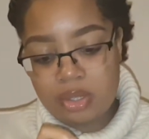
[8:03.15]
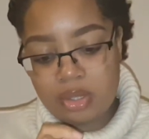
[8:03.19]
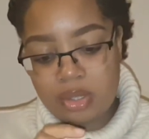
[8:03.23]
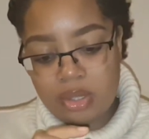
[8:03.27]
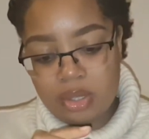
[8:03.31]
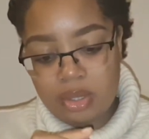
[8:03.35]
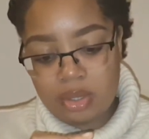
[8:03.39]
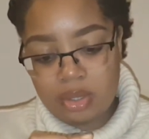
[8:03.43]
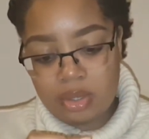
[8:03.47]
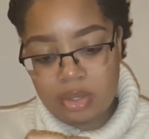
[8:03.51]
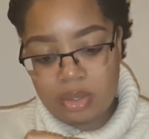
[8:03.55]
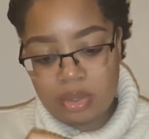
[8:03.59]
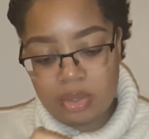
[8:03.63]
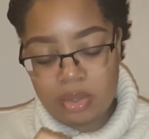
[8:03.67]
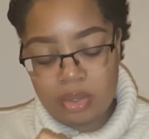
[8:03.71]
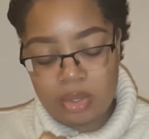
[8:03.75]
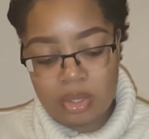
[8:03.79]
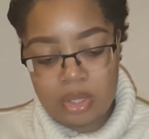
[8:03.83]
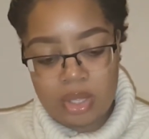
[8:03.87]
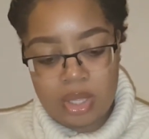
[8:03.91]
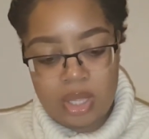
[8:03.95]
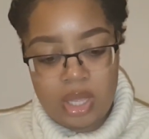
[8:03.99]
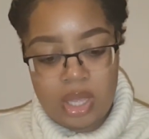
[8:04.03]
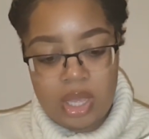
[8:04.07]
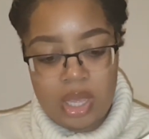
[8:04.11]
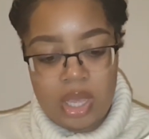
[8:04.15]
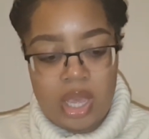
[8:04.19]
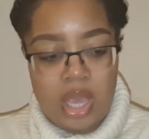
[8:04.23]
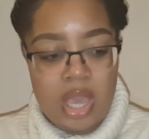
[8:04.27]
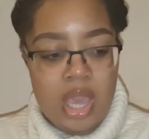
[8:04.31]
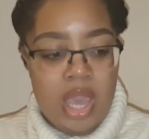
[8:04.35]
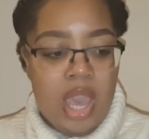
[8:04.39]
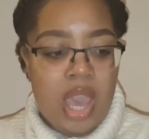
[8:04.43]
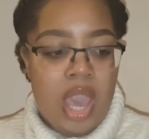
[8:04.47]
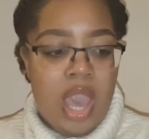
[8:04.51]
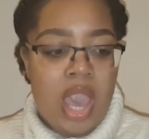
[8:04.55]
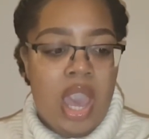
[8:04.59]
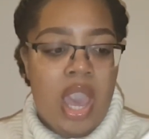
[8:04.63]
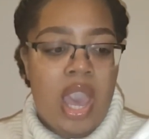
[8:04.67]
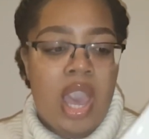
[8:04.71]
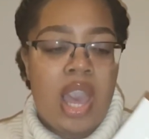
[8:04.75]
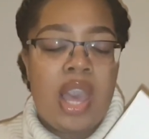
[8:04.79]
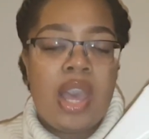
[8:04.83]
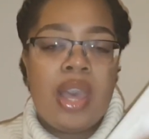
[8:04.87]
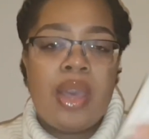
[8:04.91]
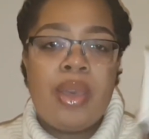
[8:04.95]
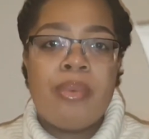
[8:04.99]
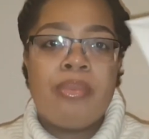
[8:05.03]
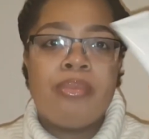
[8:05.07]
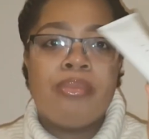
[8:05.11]
So,
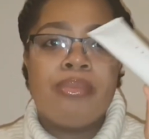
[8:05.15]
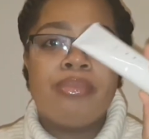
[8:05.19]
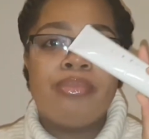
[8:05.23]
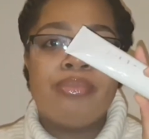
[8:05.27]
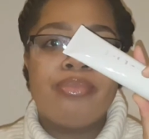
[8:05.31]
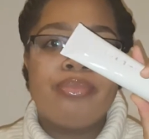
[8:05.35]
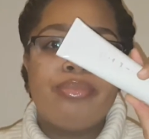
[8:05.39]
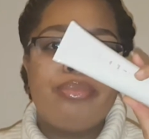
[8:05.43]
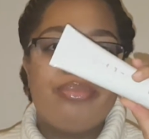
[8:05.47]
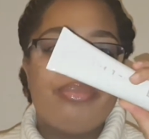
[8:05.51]
I'll